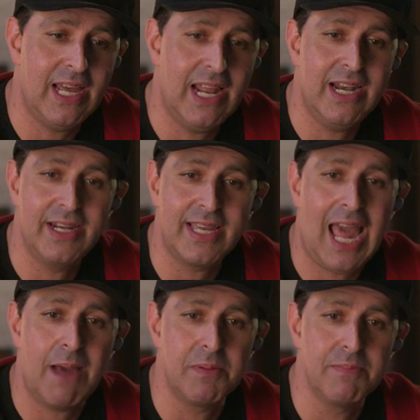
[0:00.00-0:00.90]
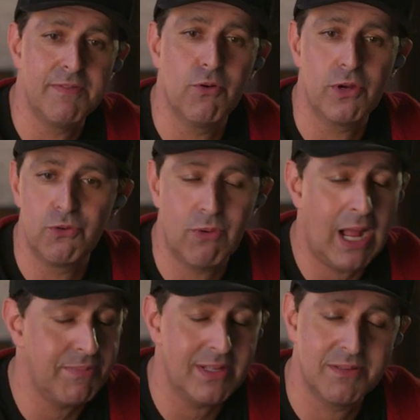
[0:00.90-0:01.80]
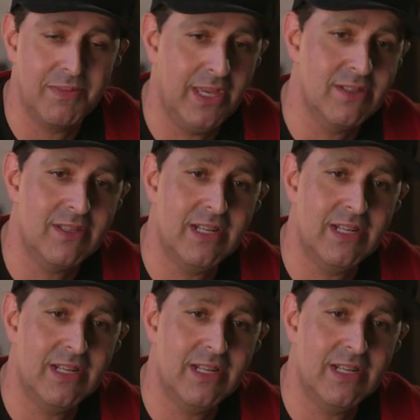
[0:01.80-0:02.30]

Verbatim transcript: editing happen before you wrap. That's amazing.